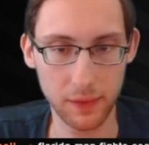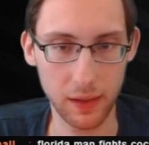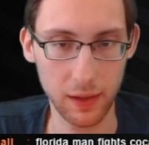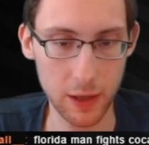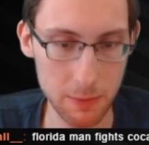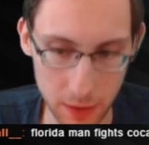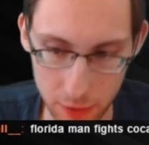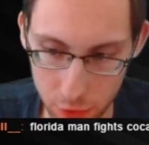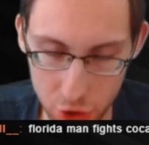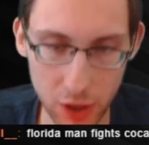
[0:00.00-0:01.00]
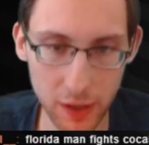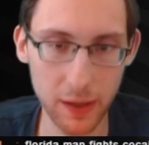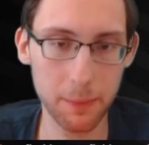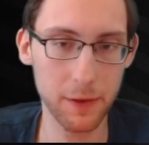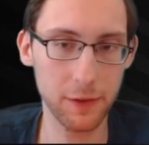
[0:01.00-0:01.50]
How about you shut
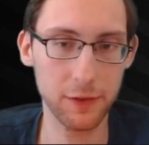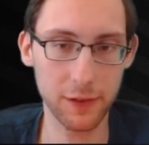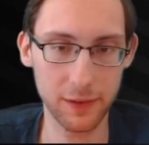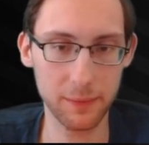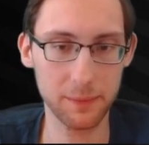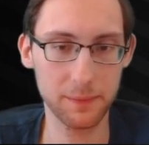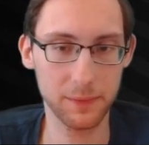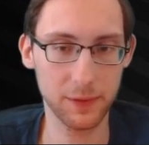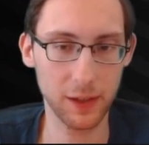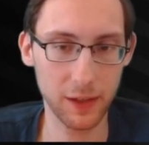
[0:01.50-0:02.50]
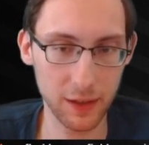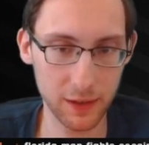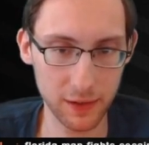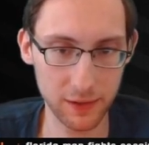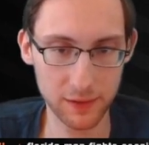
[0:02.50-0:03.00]
up this time? Is that an
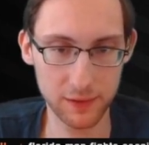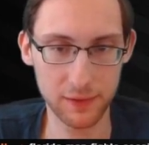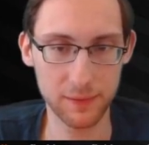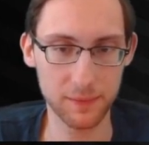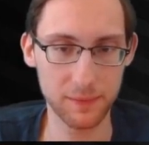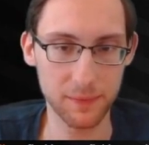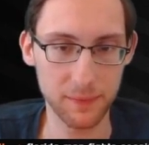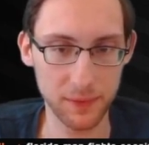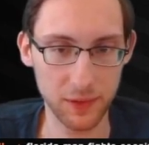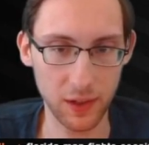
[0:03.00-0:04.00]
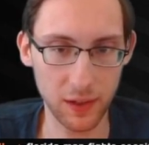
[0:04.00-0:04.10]
idea? Is that